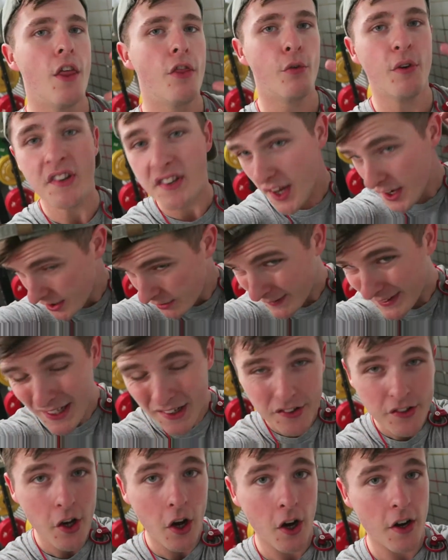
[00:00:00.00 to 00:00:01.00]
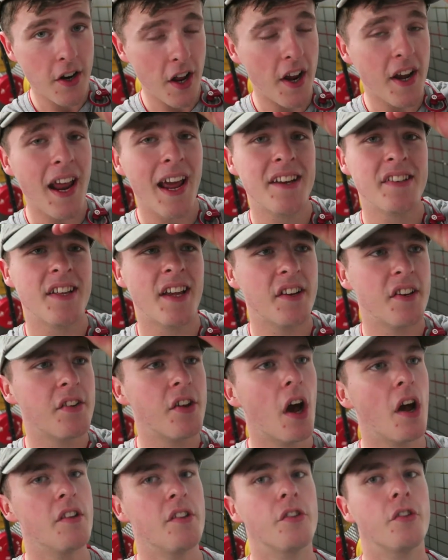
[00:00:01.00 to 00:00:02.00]
Three sets of each done. Next
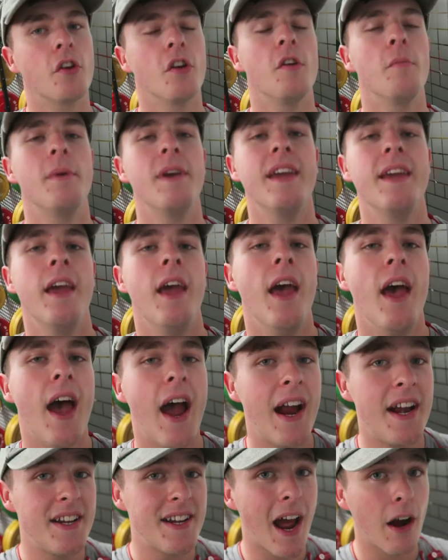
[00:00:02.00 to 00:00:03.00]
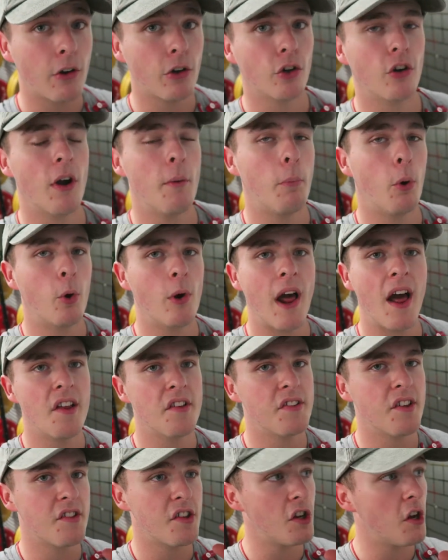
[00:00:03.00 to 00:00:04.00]
exercise is going to be a narrow grip pull down.
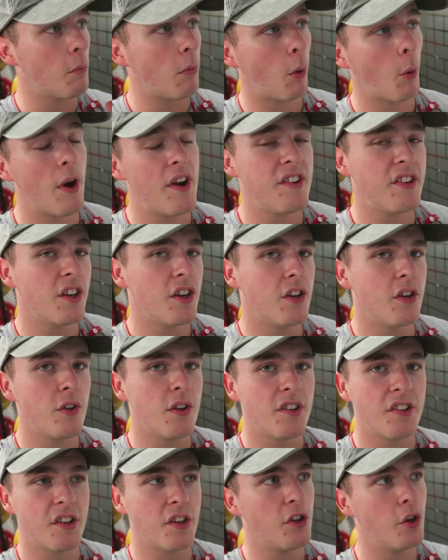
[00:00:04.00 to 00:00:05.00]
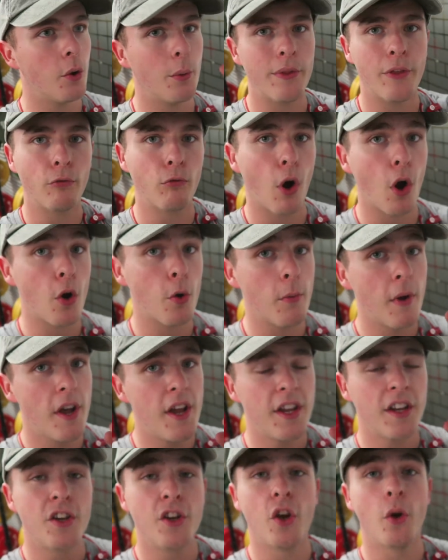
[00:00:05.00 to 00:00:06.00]
So there's a number of ways you can do this. You can do it with a rope,
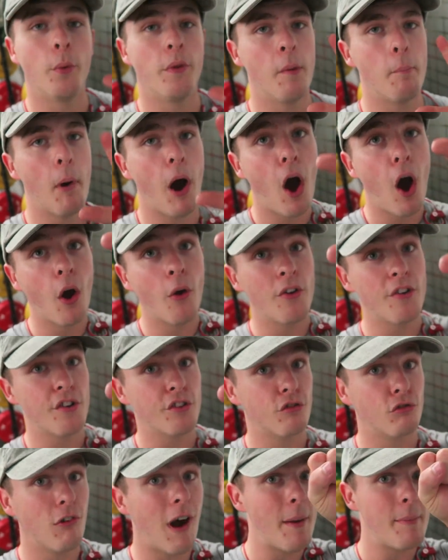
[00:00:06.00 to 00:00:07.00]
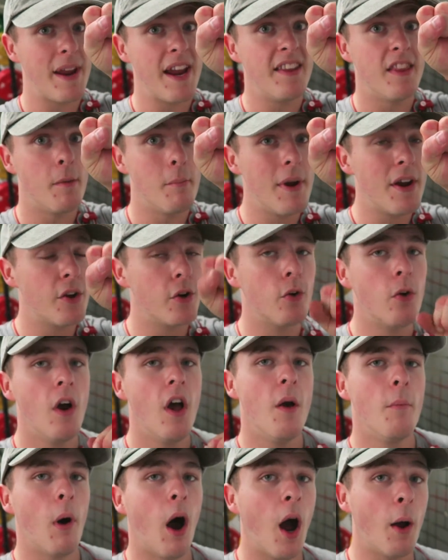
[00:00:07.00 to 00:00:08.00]
do it with a bar and just grab it in the middle,
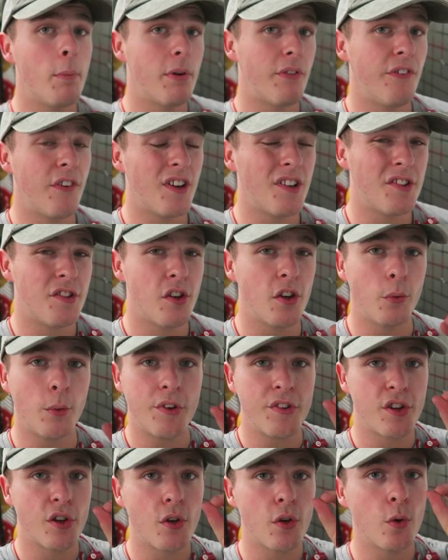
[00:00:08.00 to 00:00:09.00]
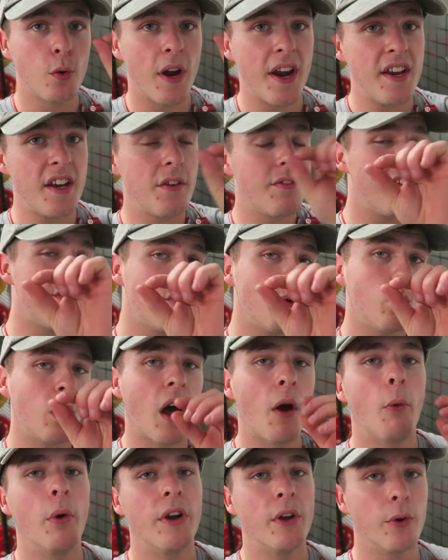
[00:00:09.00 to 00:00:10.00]
but I prefer to do it with two individual,
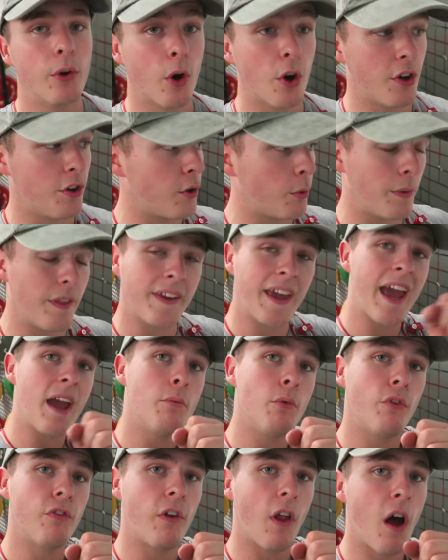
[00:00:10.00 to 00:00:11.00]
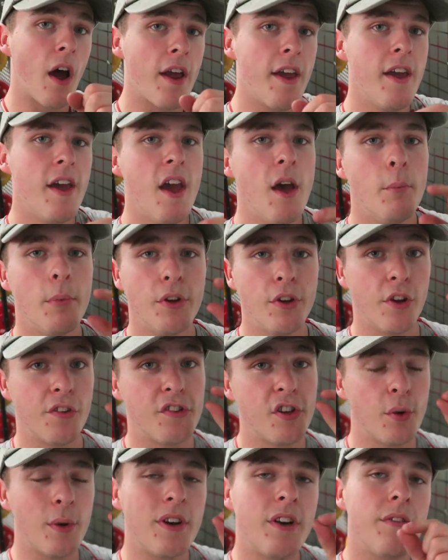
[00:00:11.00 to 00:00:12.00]
like what you were going to do with a cable fly, with the
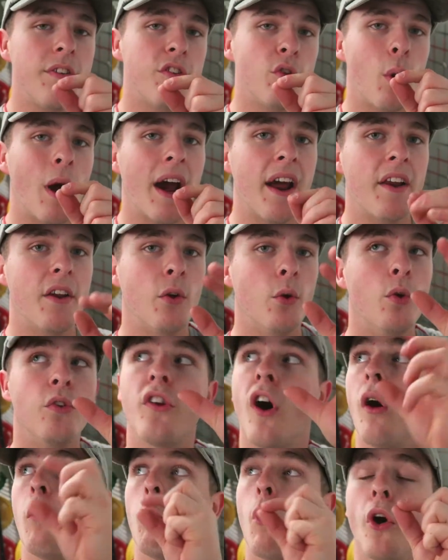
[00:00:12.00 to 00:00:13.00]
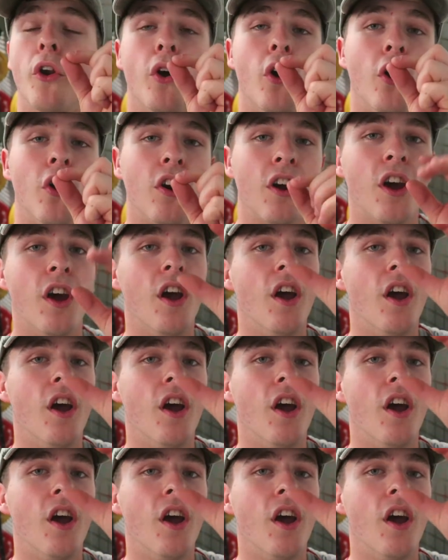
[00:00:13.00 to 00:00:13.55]
two individual handles on one hook.